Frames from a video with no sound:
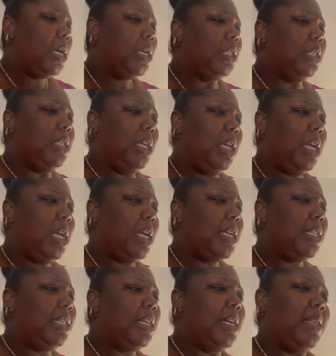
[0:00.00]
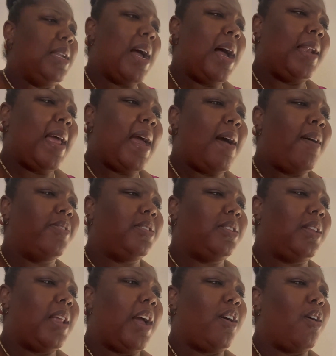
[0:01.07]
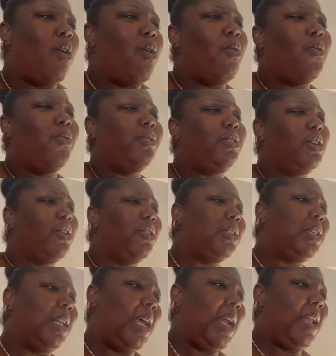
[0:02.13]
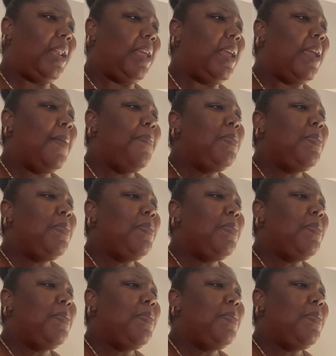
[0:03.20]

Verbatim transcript: Then it's going to die down to like an old church lady.